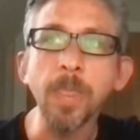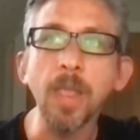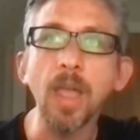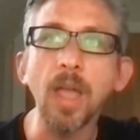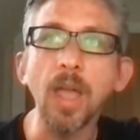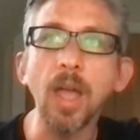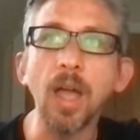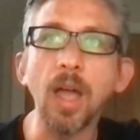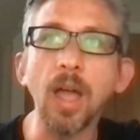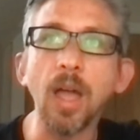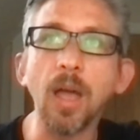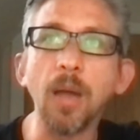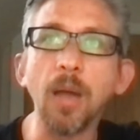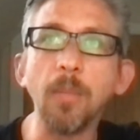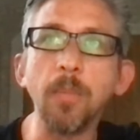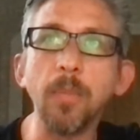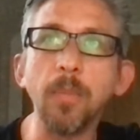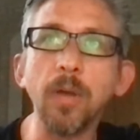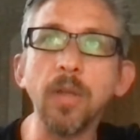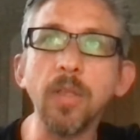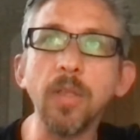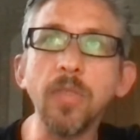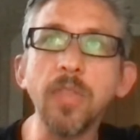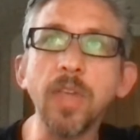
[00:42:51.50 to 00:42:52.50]

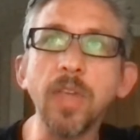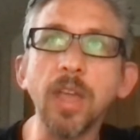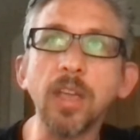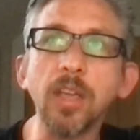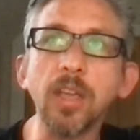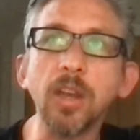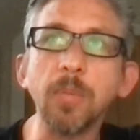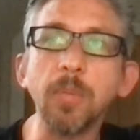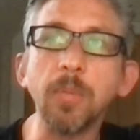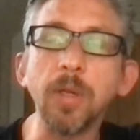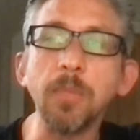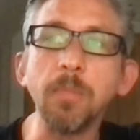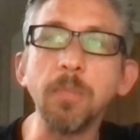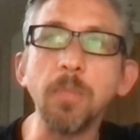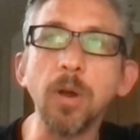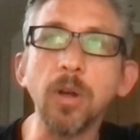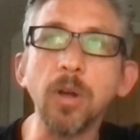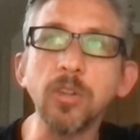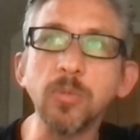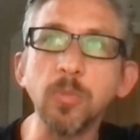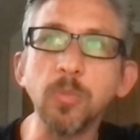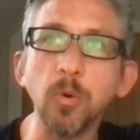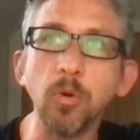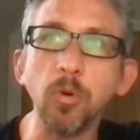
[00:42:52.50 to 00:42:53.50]
They're going to be
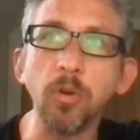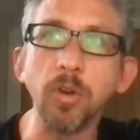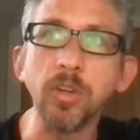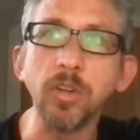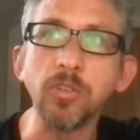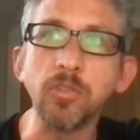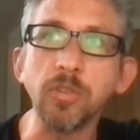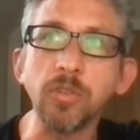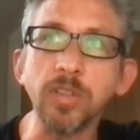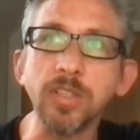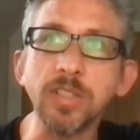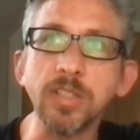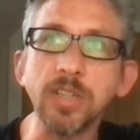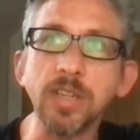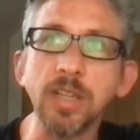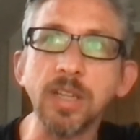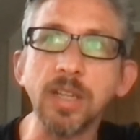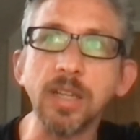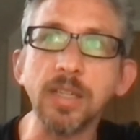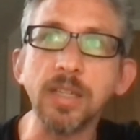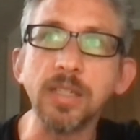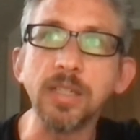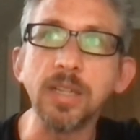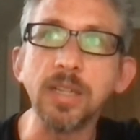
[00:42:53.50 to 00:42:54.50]
much more
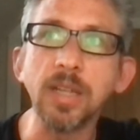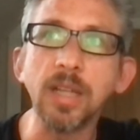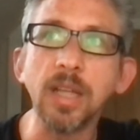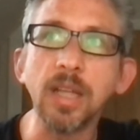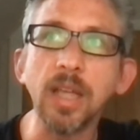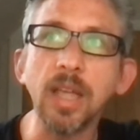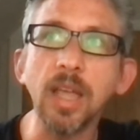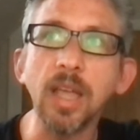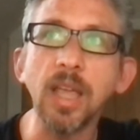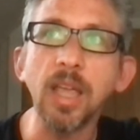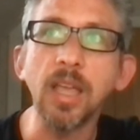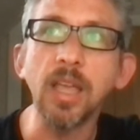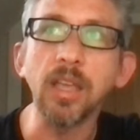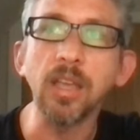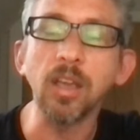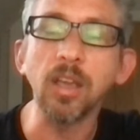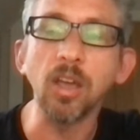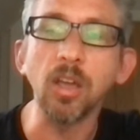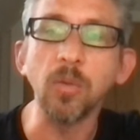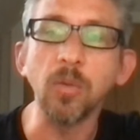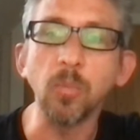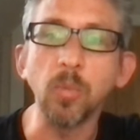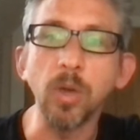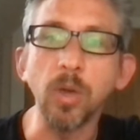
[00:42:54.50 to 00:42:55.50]
interested in
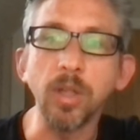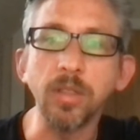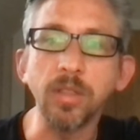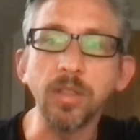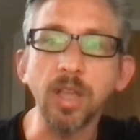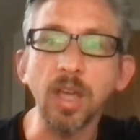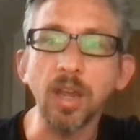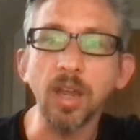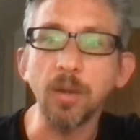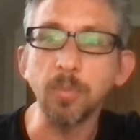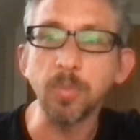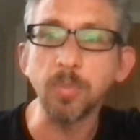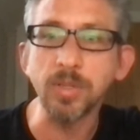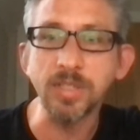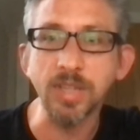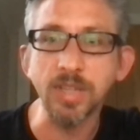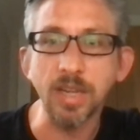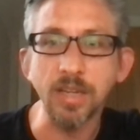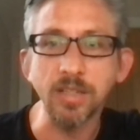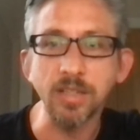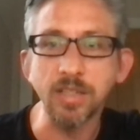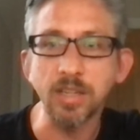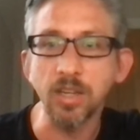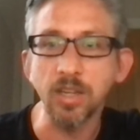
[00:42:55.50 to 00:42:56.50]
going with kind of
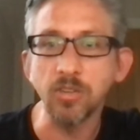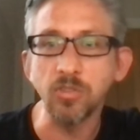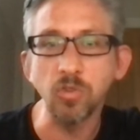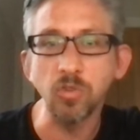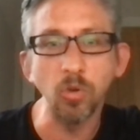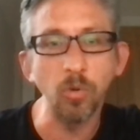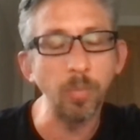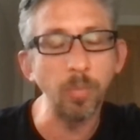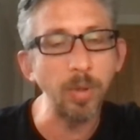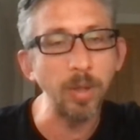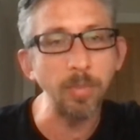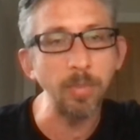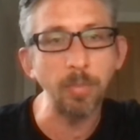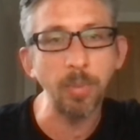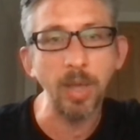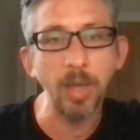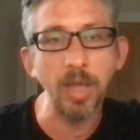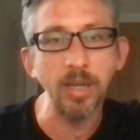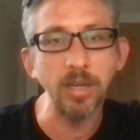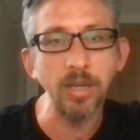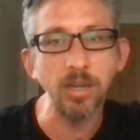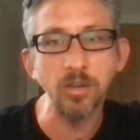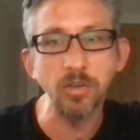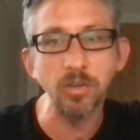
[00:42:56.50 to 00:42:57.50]
percentage or being
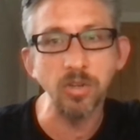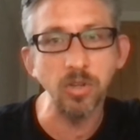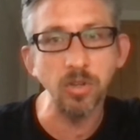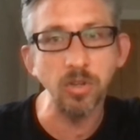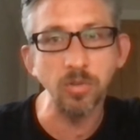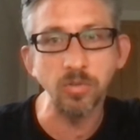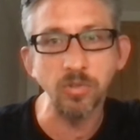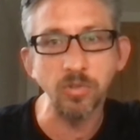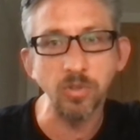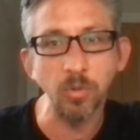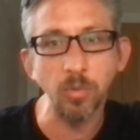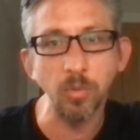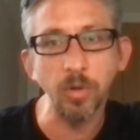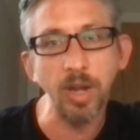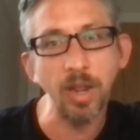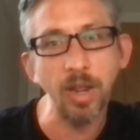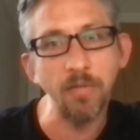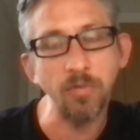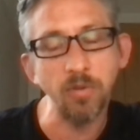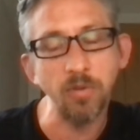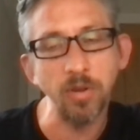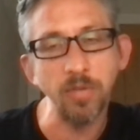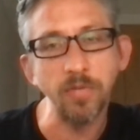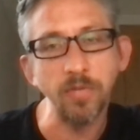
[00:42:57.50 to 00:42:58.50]
paid in dudes or
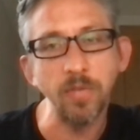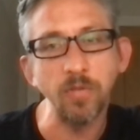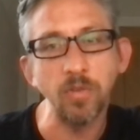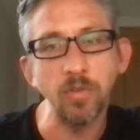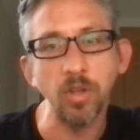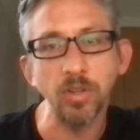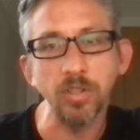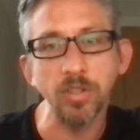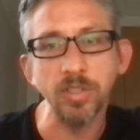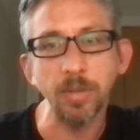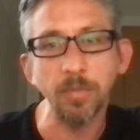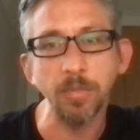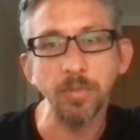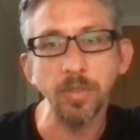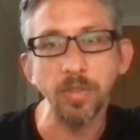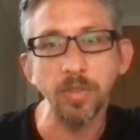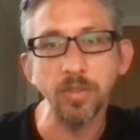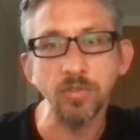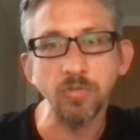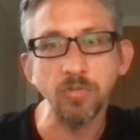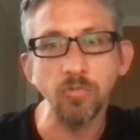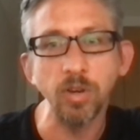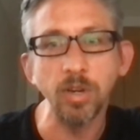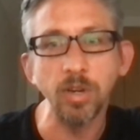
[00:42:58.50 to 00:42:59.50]
whatever if you've got something
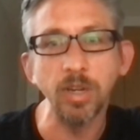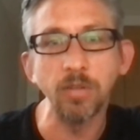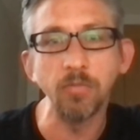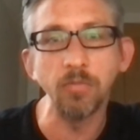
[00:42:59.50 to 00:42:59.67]
that's really